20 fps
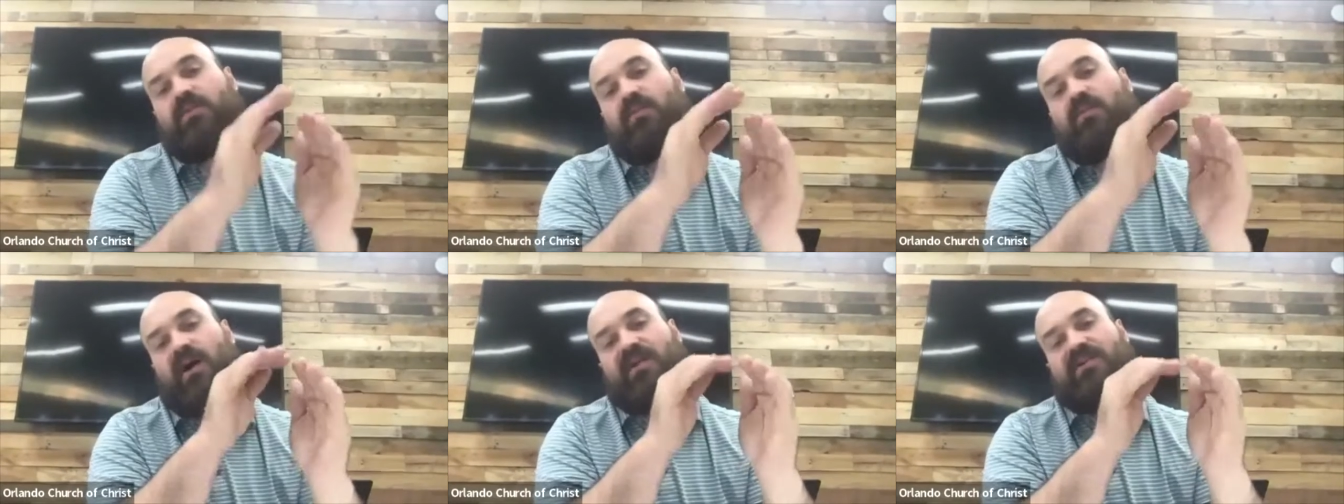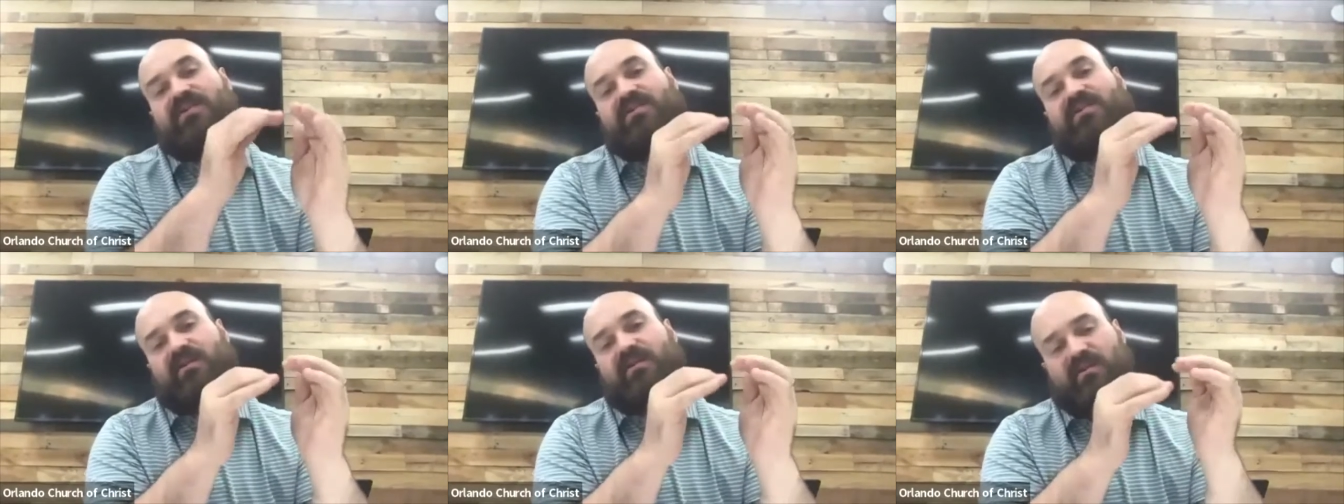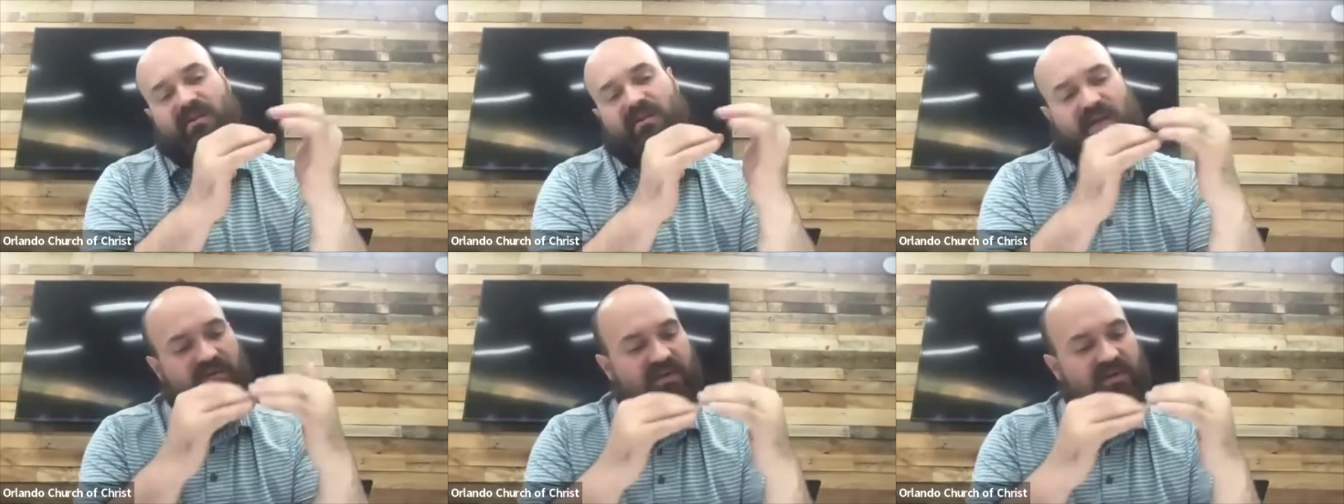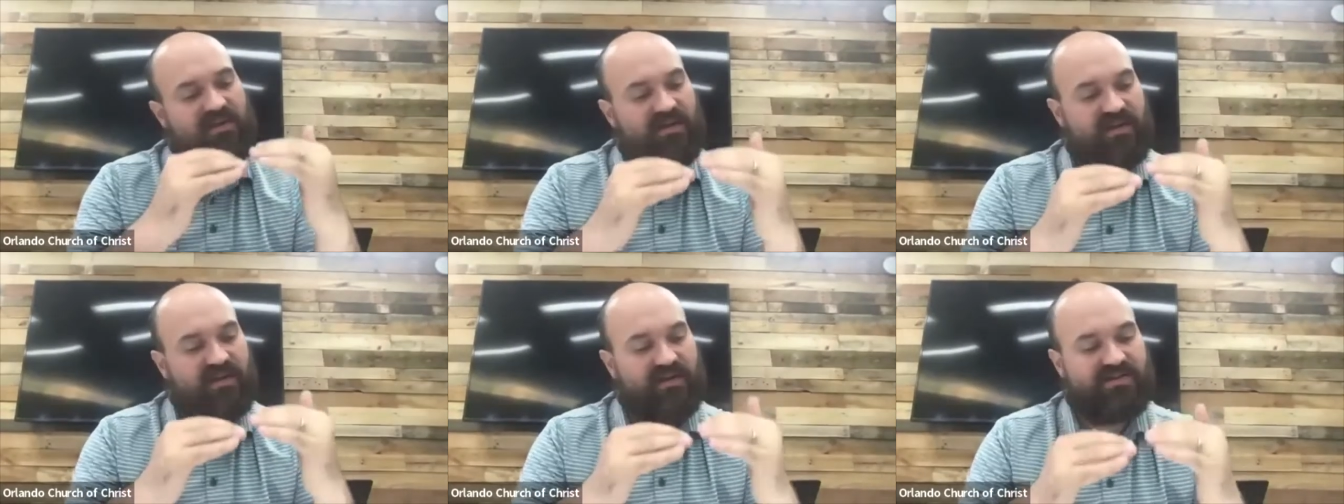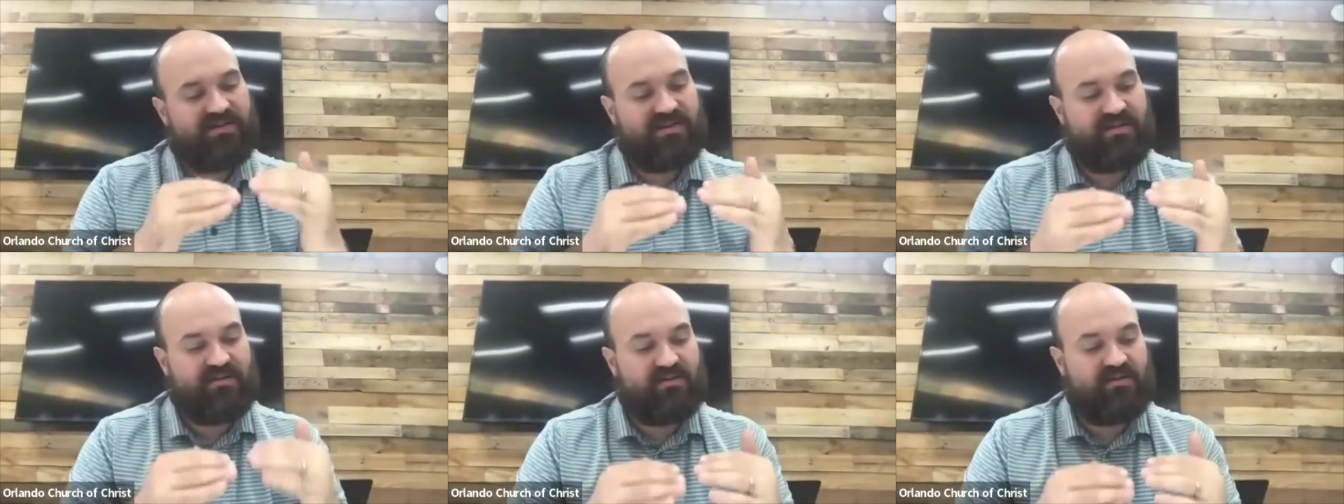watch everything
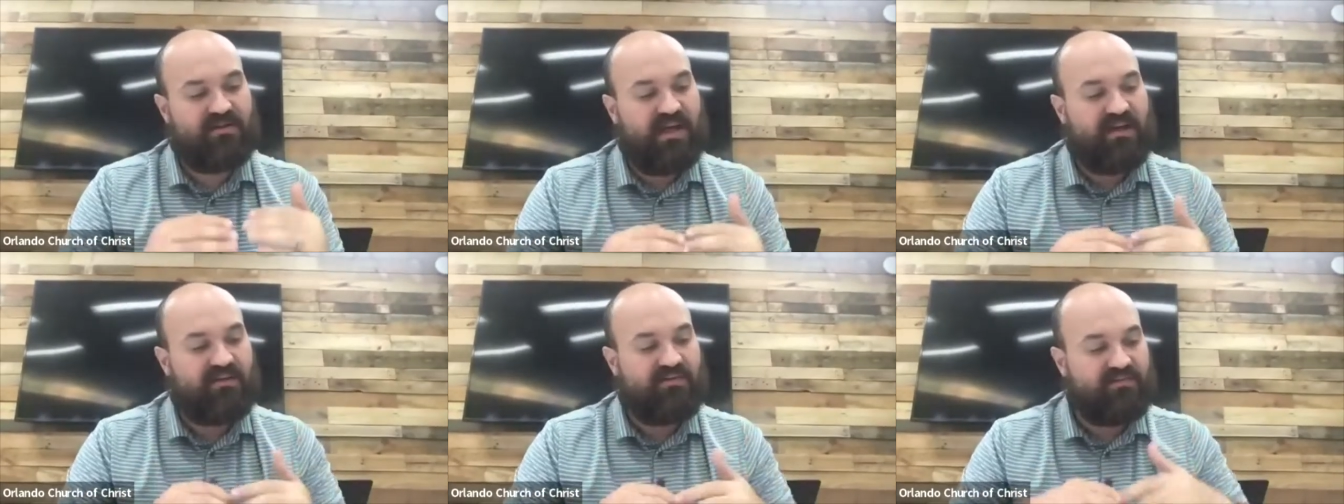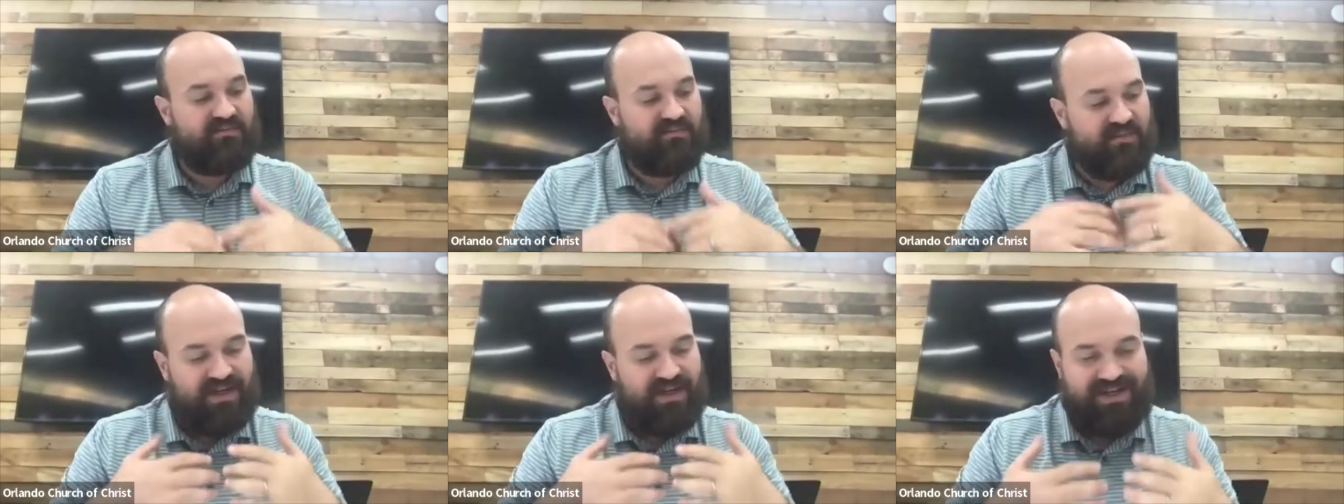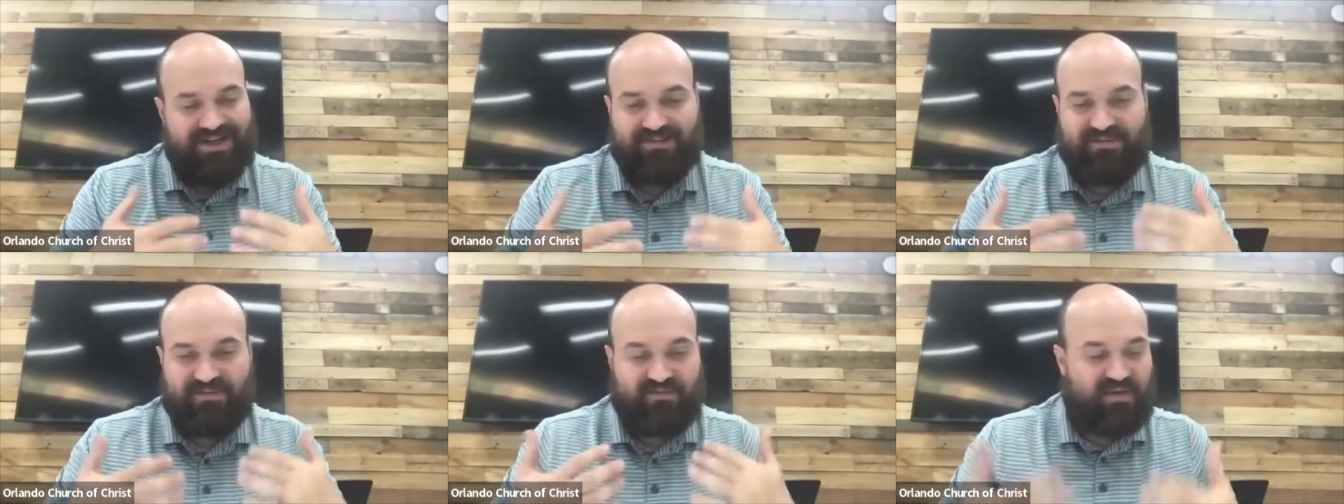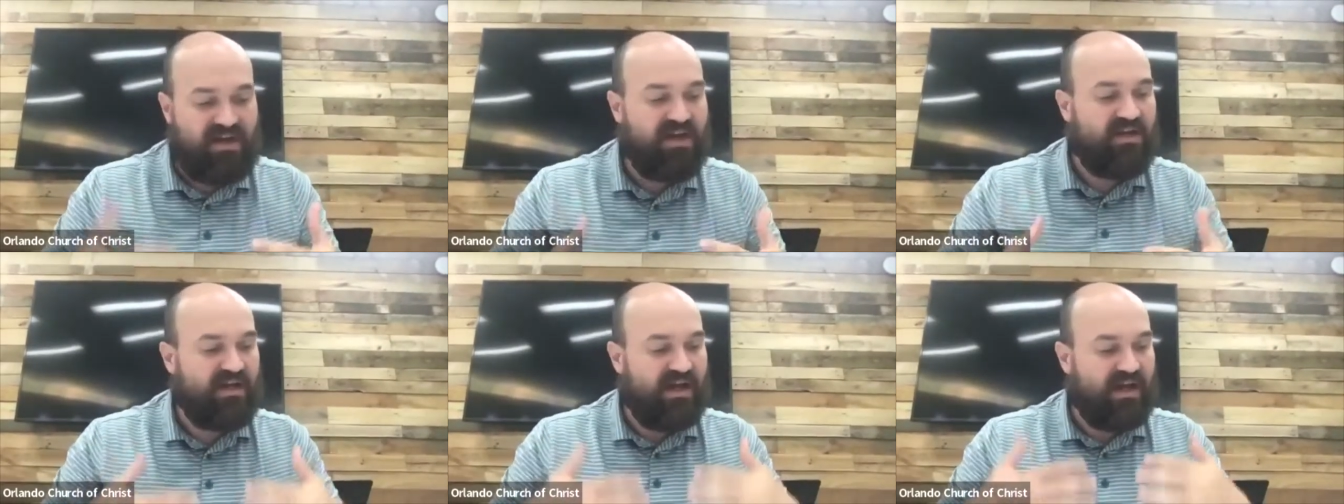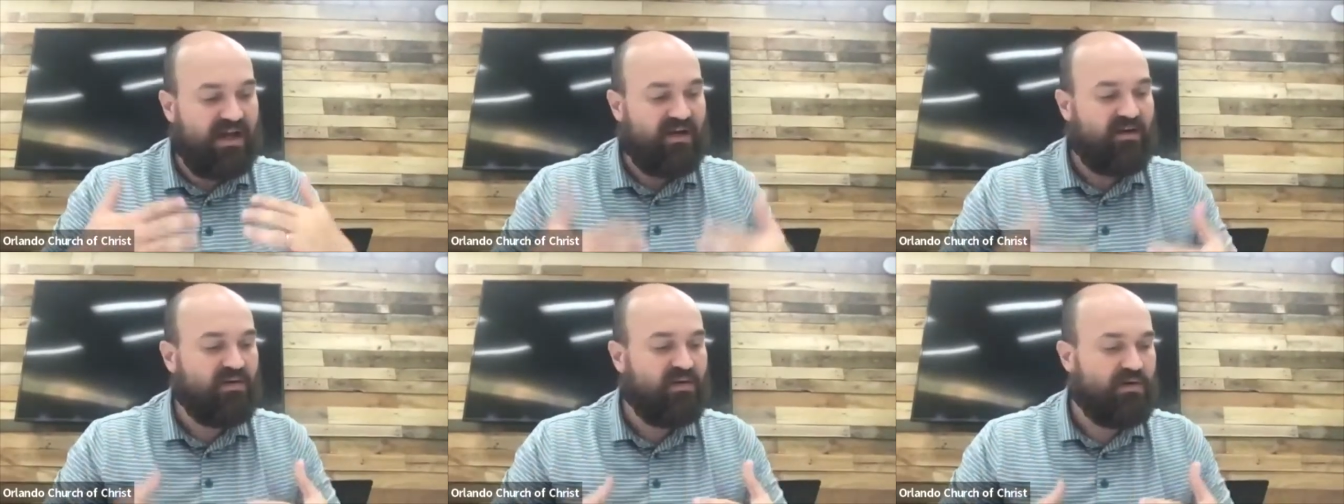else in your life kind of fade
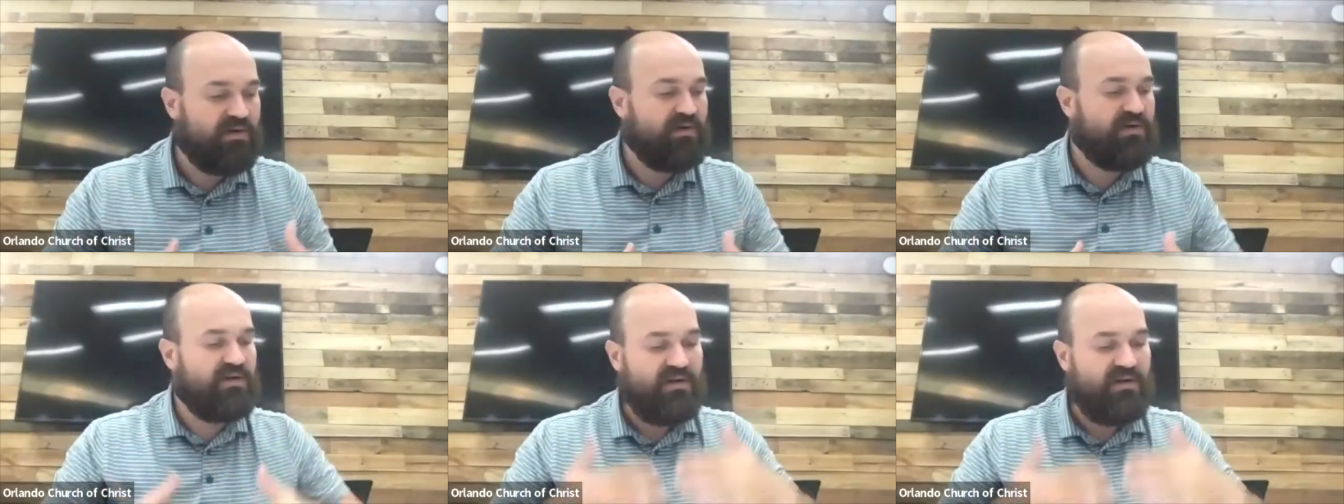out